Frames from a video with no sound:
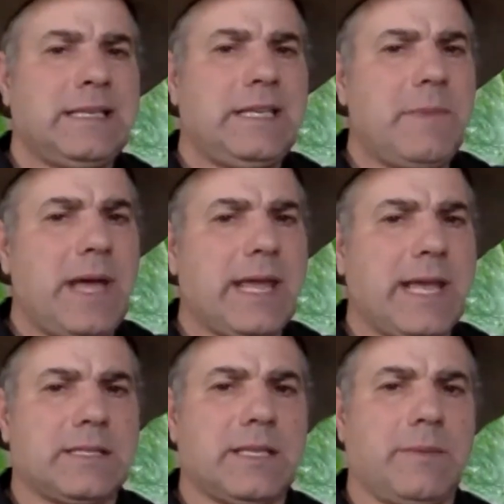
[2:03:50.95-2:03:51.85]
you might
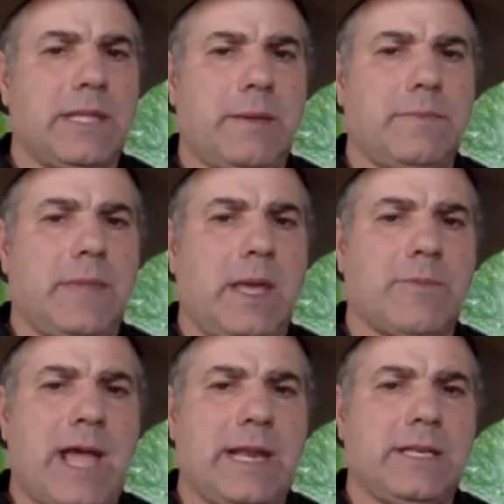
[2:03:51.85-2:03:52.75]
get some of them
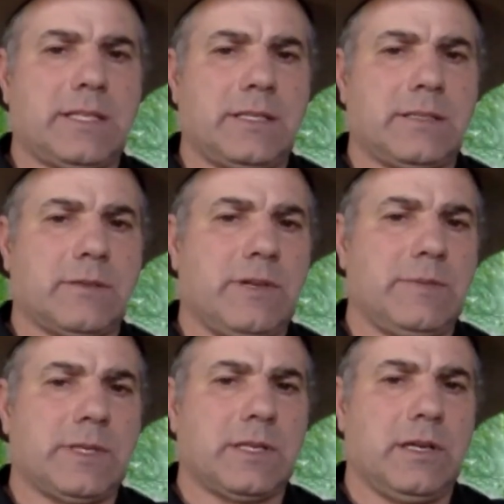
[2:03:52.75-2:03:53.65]
radishes and
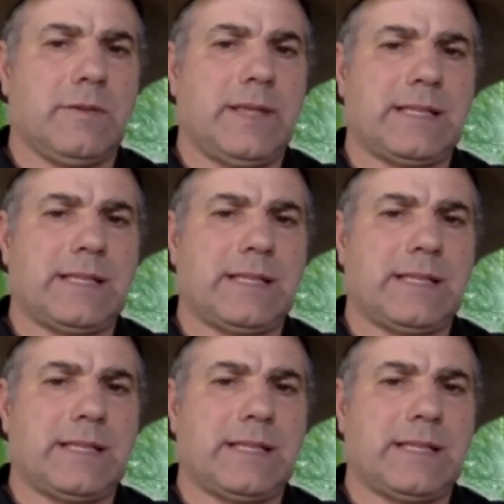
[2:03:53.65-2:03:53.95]
crimson clover.